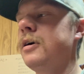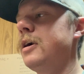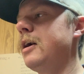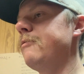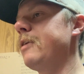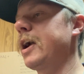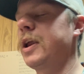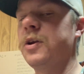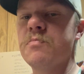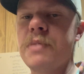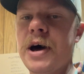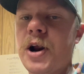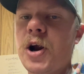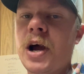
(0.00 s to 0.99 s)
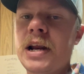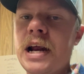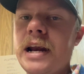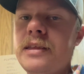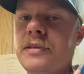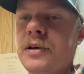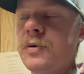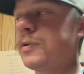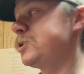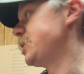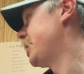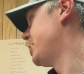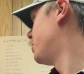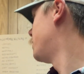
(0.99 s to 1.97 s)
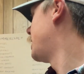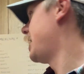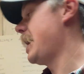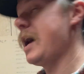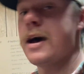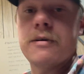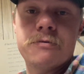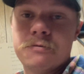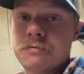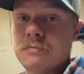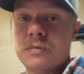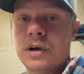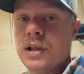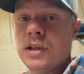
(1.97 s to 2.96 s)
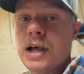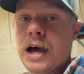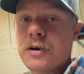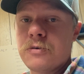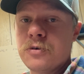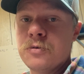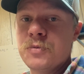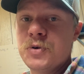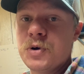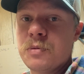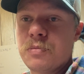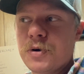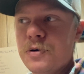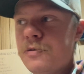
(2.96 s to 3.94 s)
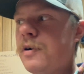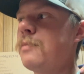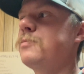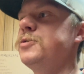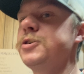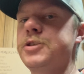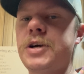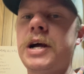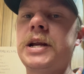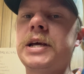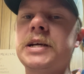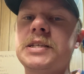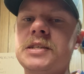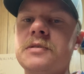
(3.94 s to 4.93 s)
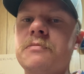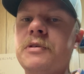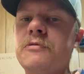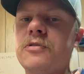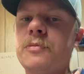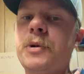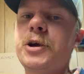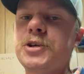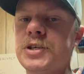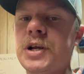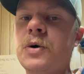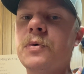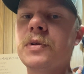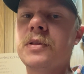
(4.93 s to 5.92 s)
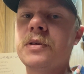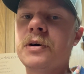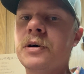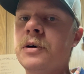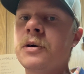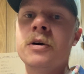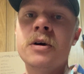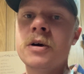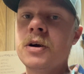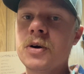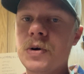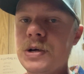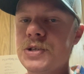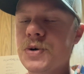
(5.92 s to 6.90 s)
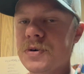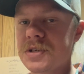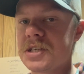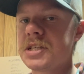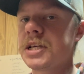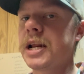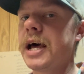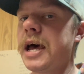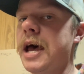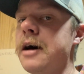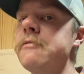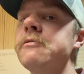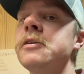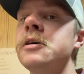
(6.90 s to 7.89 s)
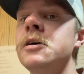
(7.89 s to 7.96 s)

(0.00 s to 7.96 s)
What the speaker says: If I can do better on anything, which I know I have a lot of room to improve, I'm just trying to get some information out with the resources that I have.